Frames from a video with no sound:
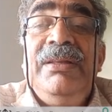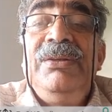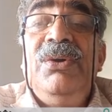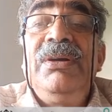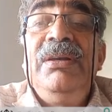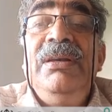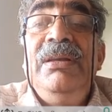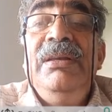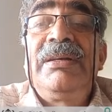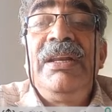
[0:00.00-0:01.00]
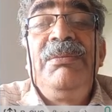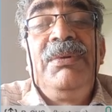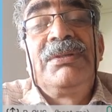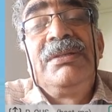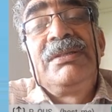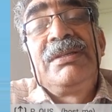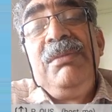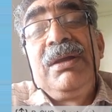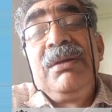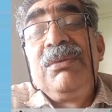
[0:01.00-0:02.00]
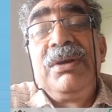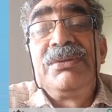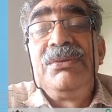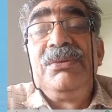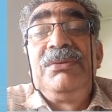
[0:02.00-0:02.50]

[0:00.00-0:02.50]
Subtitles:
Not literate persons have become gundas. No.